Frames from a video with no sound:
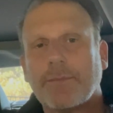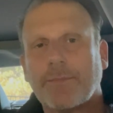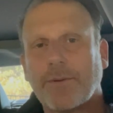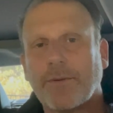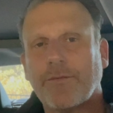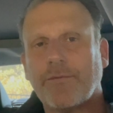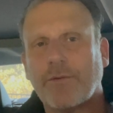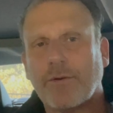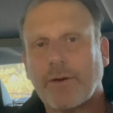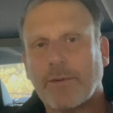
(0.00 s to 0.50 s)

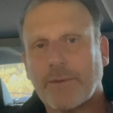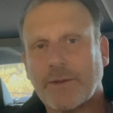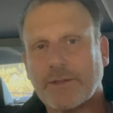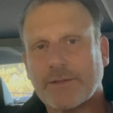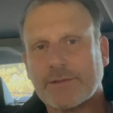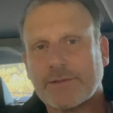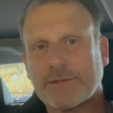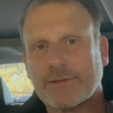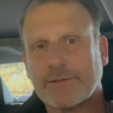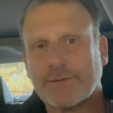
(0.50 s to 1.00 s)

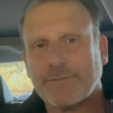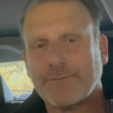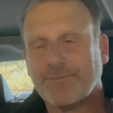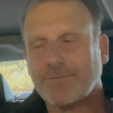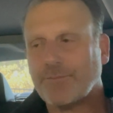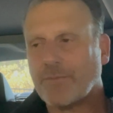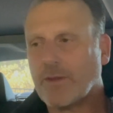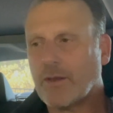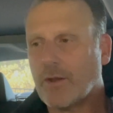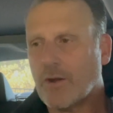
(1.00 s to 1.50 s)
performance
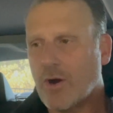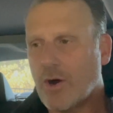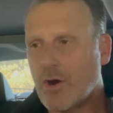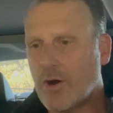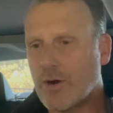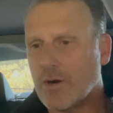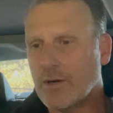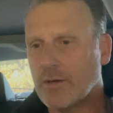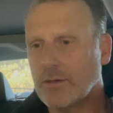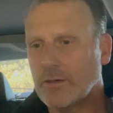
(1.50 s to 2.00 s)

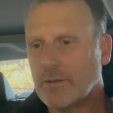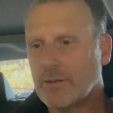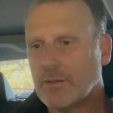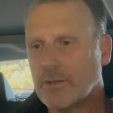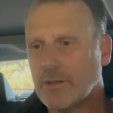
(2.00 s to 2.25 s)
car?